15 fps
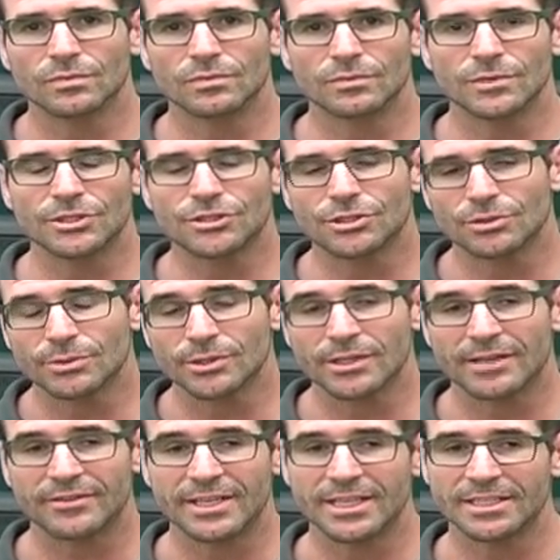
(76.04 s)
this year, we don't
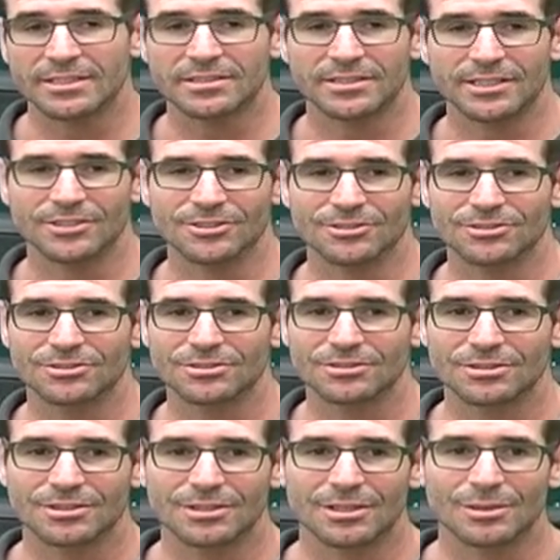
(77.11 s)
have any seniors,
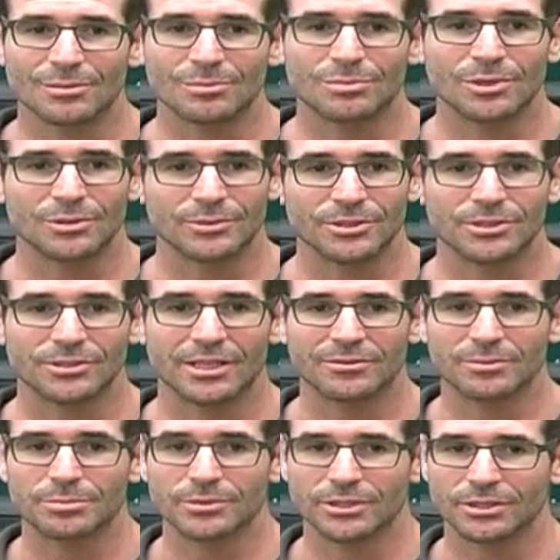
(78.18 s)
but we do have
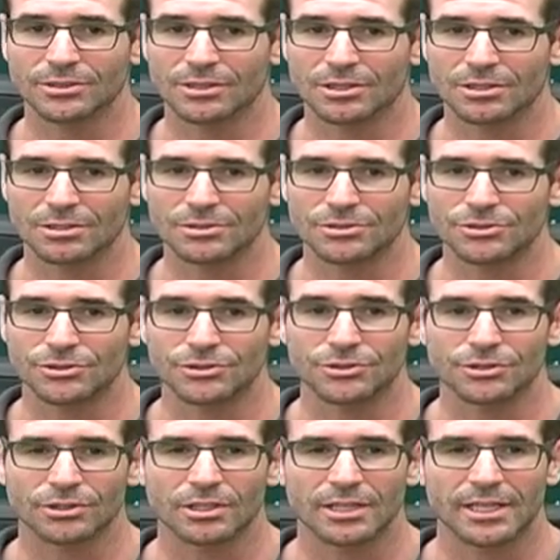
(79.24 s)
a pretty large
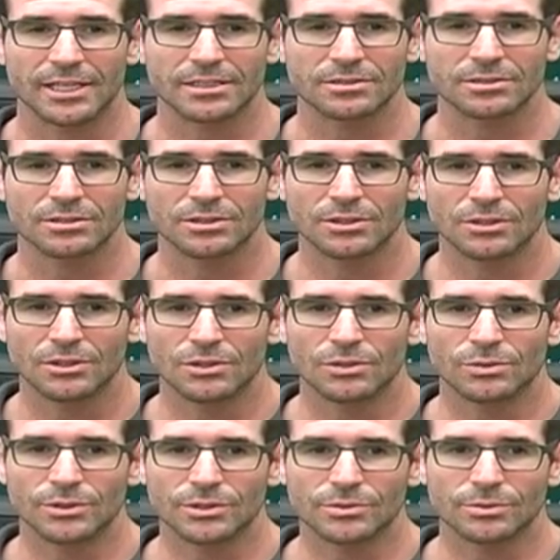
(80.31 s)
junior class,
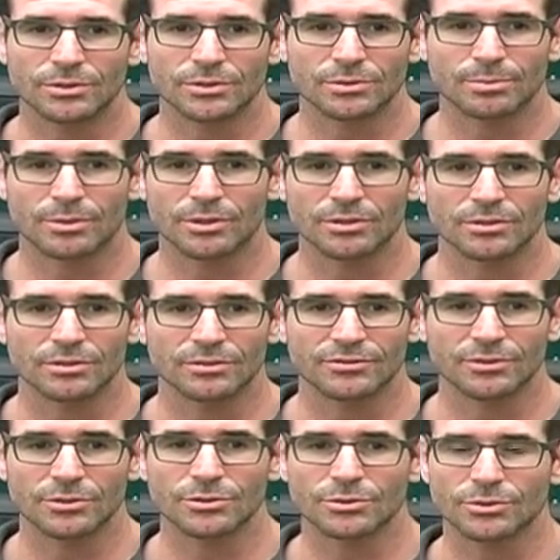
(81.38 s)
which was part of the
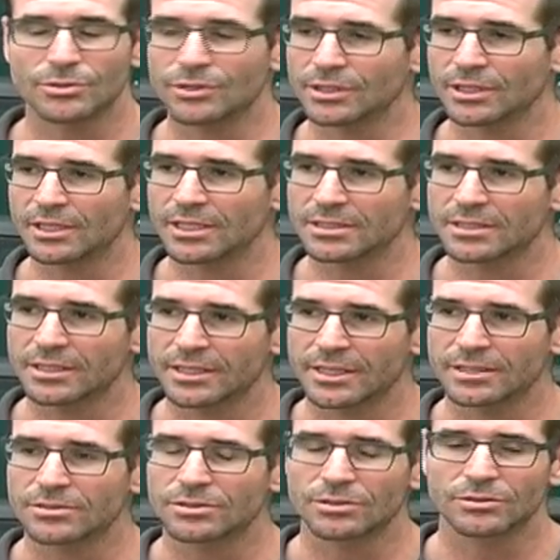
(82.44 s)
first recruiting class I
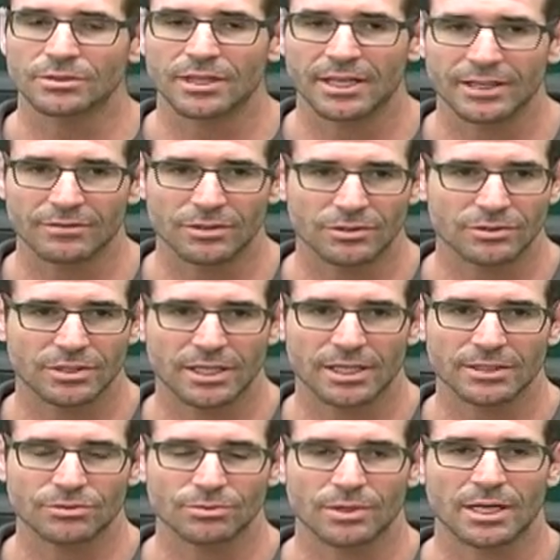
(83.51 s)
had. So to have those
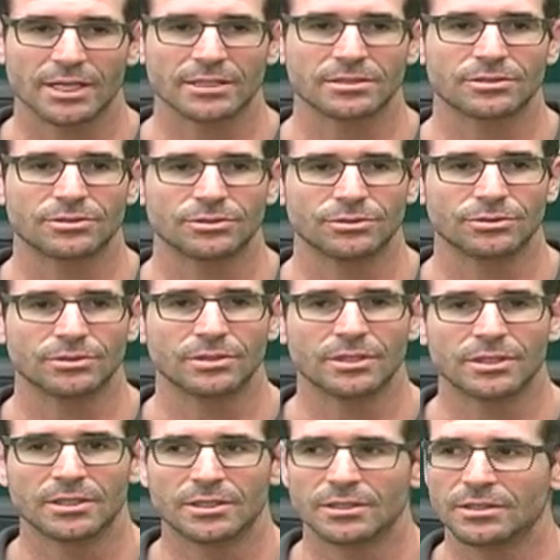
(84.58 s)
guys rise to
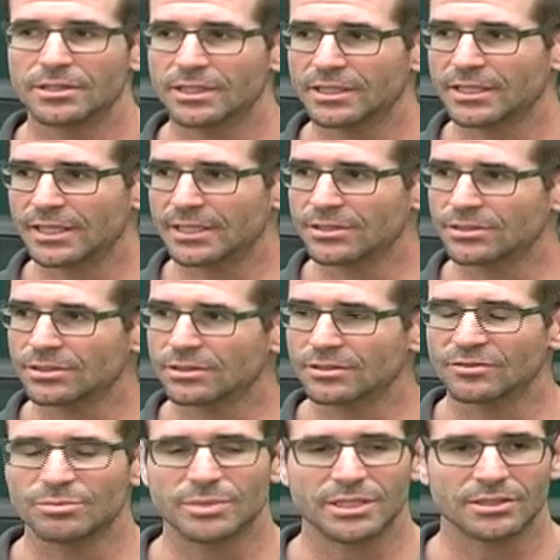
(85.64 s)
the occasion
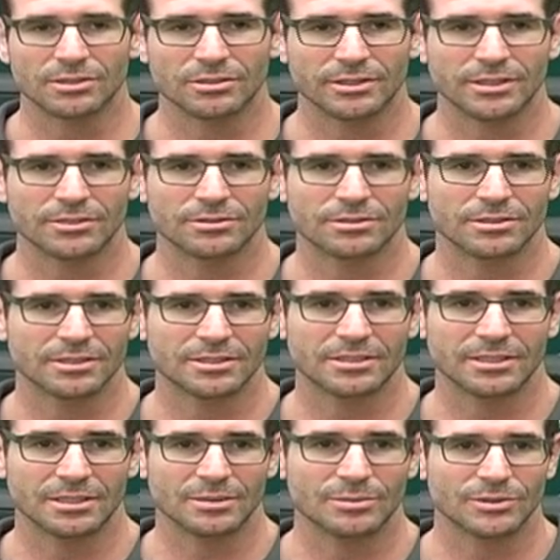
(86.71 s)
of being the leaders of the
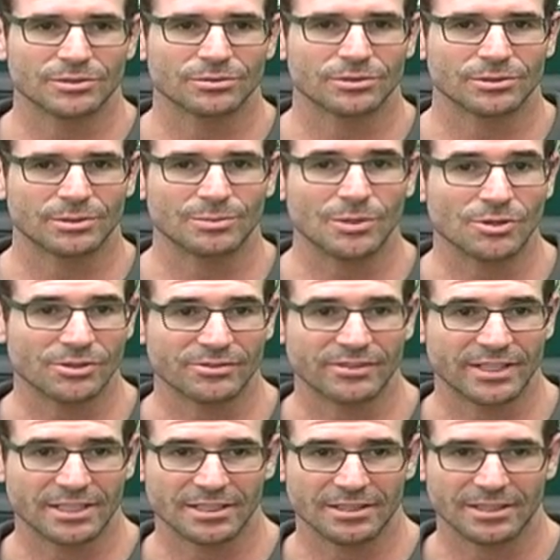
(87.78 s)
team has really
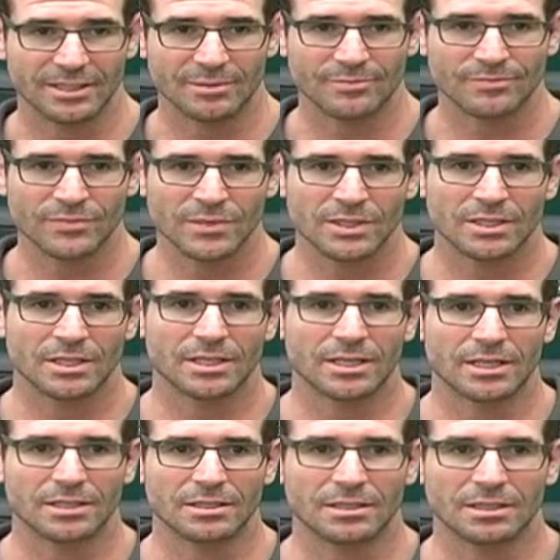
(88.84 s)
motivated them
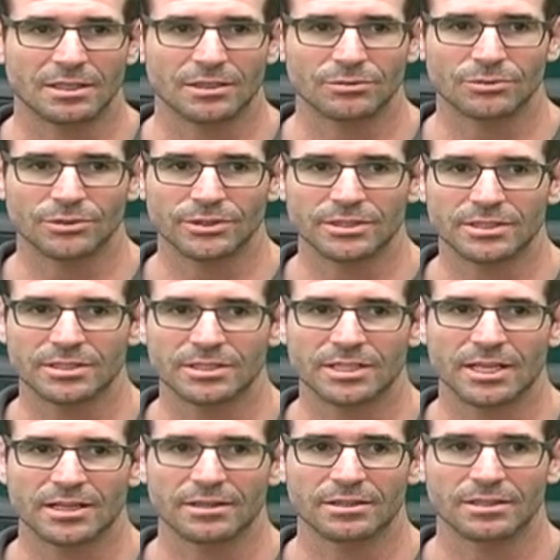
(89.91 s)
and really
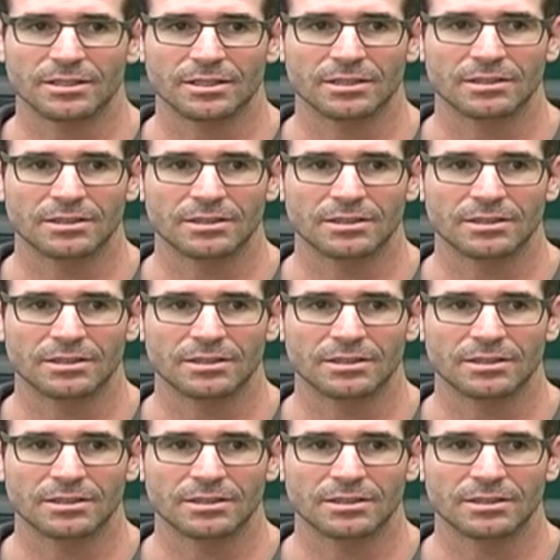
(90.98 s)
set the